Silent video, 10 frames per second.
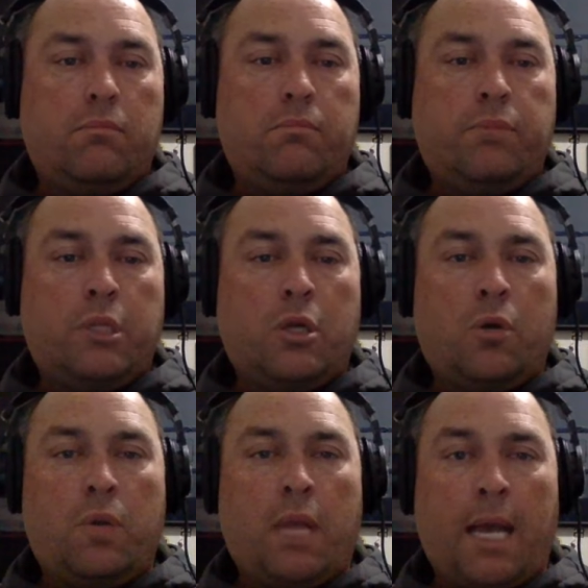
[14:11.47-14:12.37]

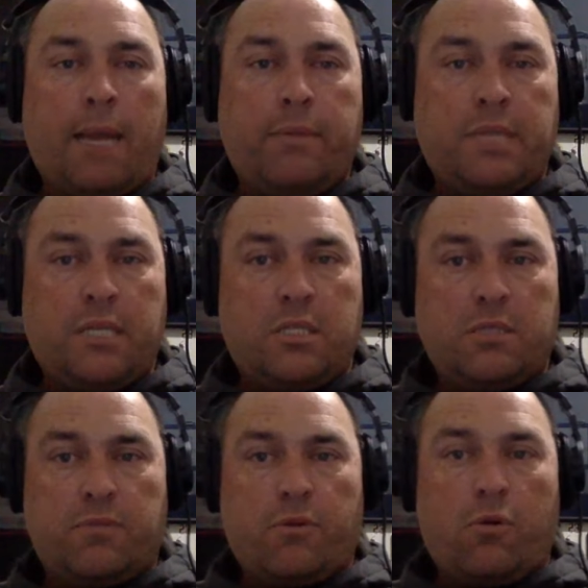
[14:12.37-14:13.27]
below 9 possessions
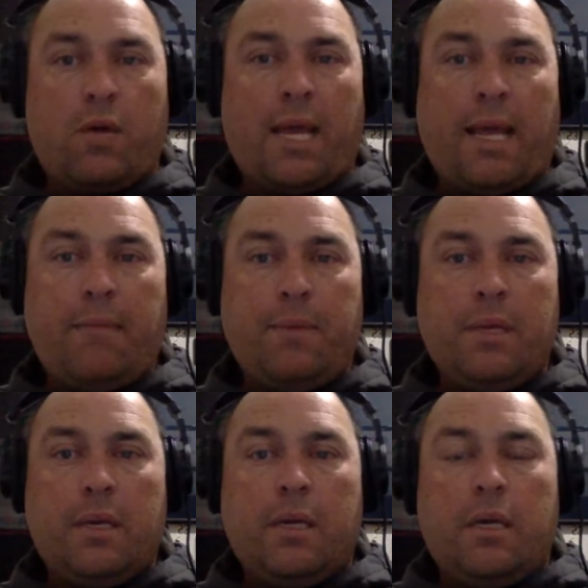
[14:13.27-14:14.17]
for the whole game,
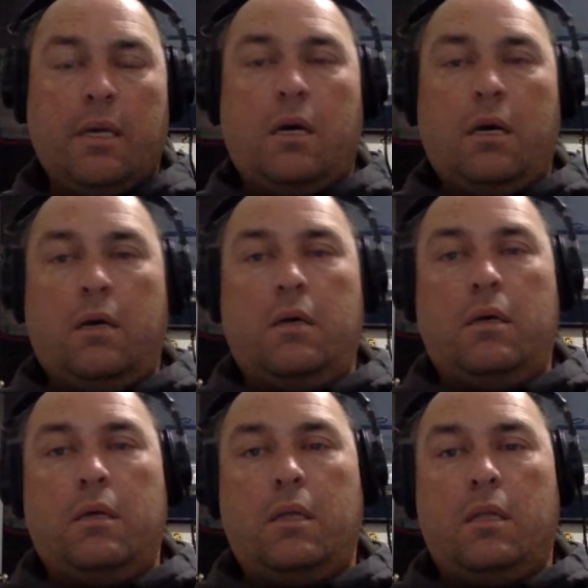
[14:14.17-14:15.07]
uh,
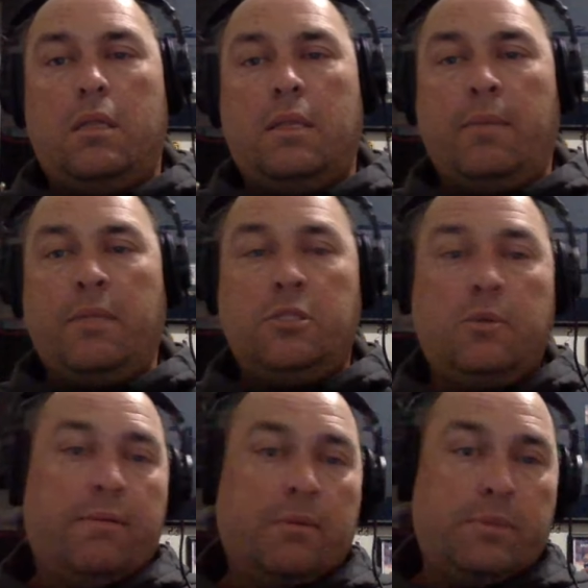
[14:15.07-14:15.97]
that means you
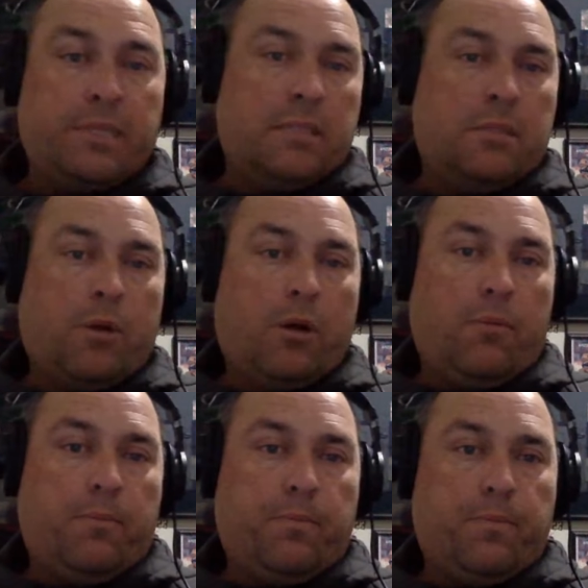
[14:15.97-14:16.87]
have to possess the ball.
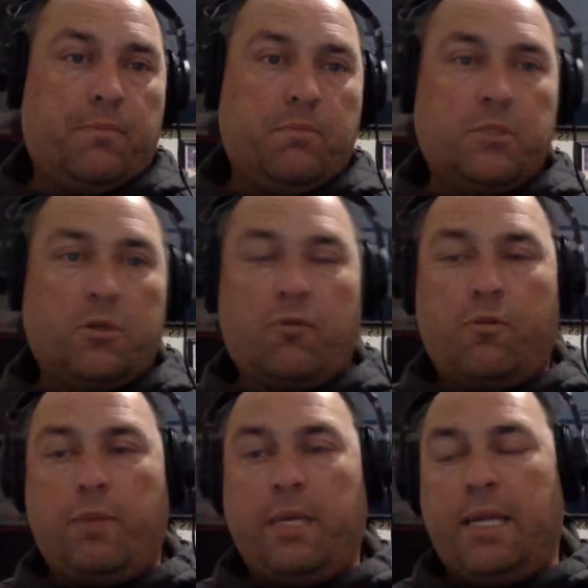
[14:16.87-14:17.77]
So for
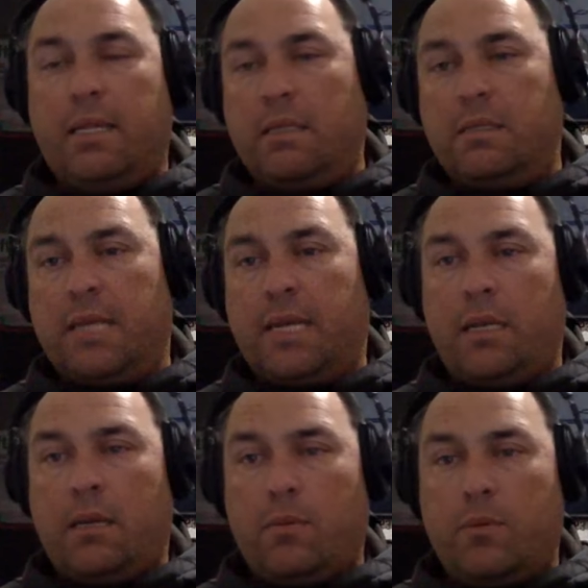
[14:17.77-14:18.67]
me, I think the second
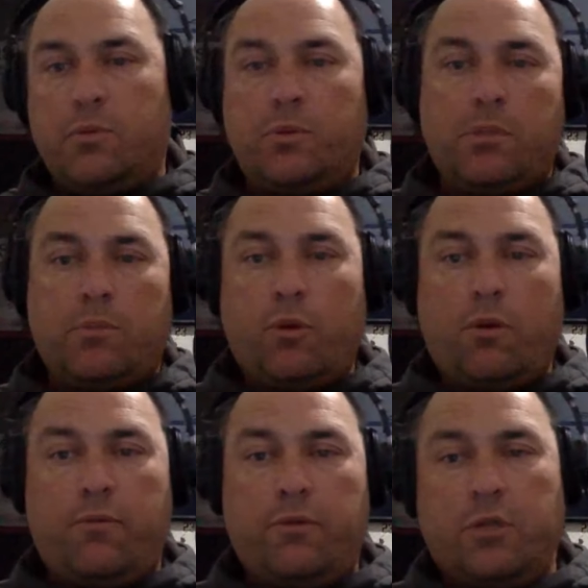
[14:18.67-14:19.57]
number that's really
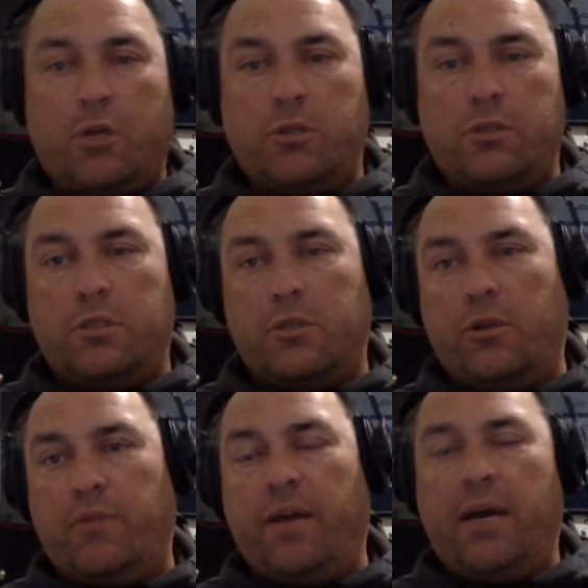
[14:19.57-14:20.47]
important for the Chargers is
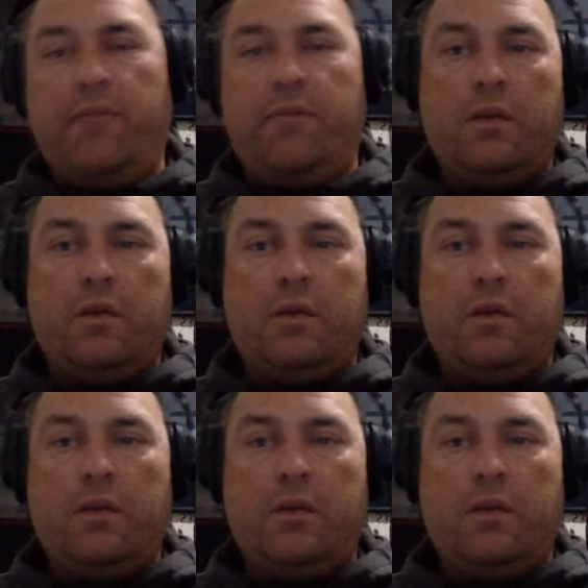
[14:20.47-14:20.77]
35.